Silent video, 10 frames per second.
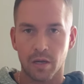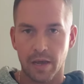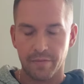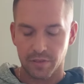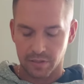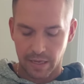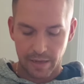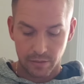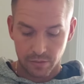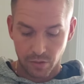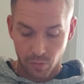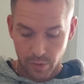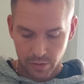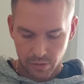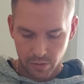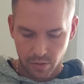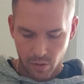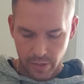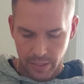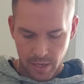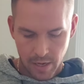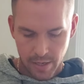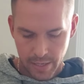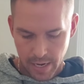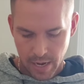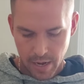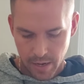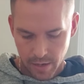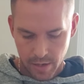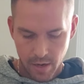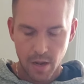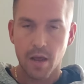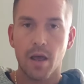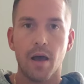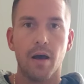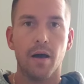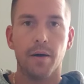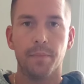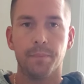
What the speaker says: I've just had so much going on, and I